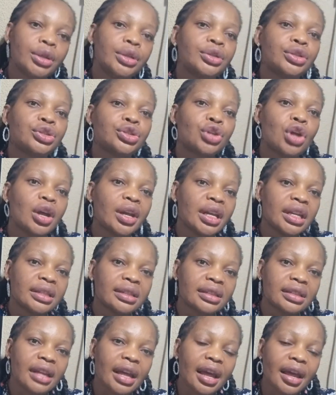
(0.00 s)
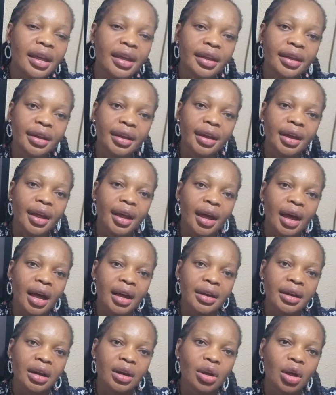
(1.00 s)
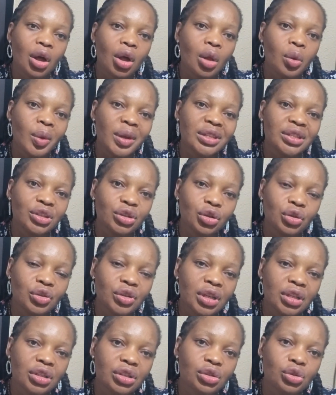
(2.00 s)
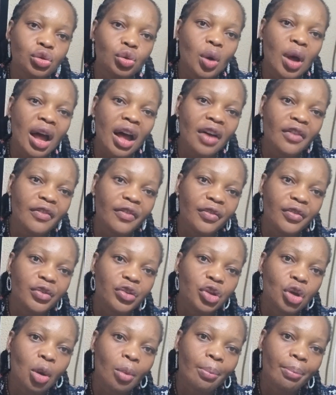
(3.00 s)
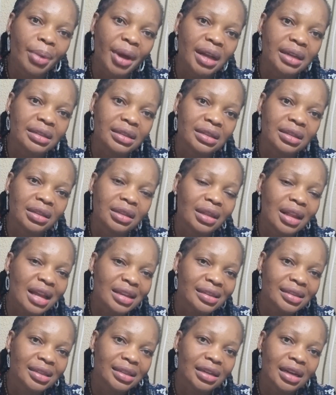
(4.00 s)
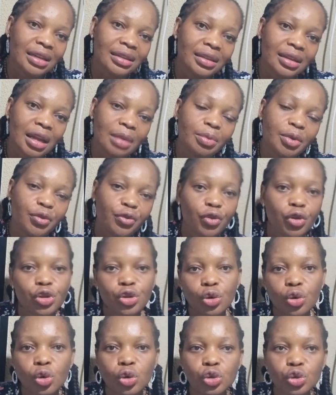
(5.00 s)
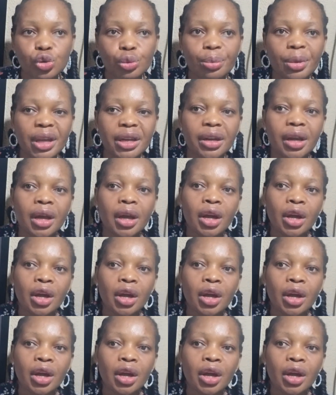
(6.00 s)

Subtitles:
Store it there, and then always use it to have your bath last thing at night before you go to bed.